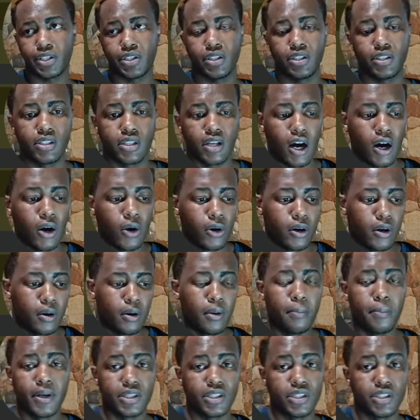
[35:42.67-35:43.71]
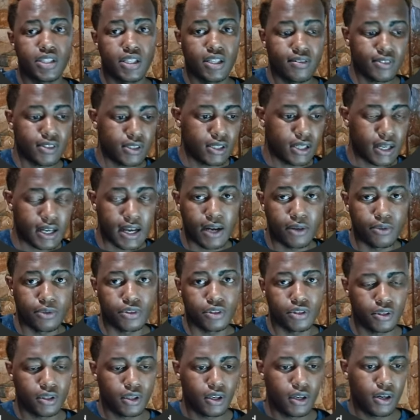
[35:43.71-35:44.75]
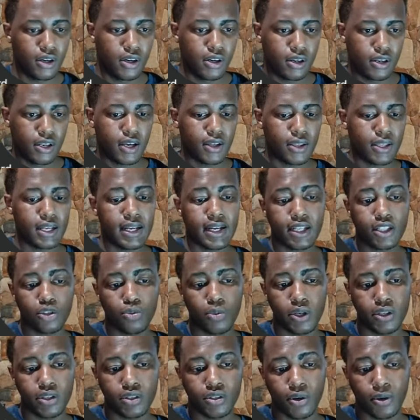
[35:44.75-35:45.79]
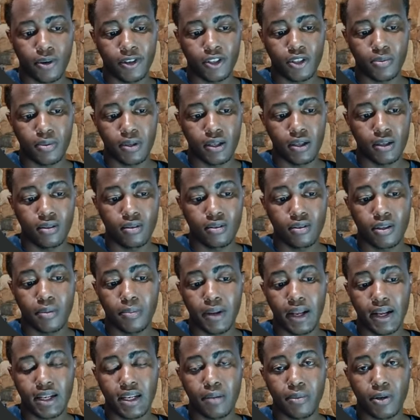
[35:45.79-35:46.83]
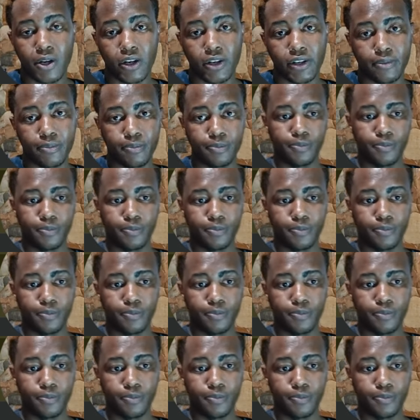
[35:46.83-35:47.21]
is our budget saver account. Now the next one is going to be the platinum card.